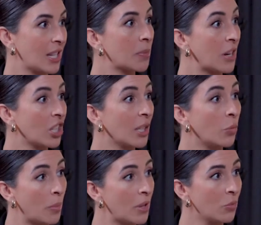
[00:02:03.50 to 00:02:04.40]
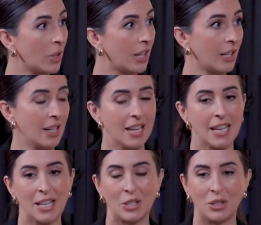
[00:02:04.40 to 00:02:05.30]
especially women, where
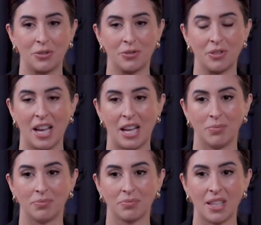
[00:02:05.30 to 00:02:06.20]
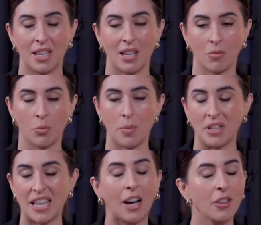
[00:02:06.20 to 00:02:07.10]
sort of
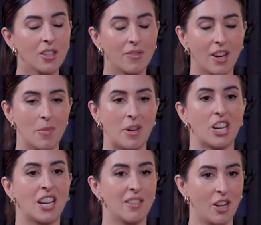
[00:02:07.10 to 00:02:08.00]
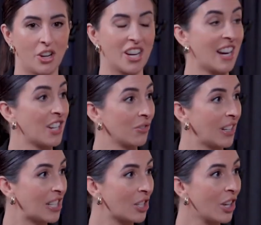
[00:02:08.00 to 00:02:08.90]
women's health is very much undervalued and
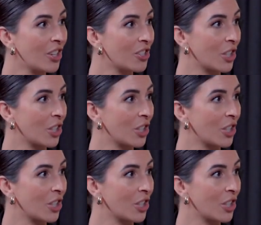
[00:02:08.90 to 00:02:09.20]
under-researched.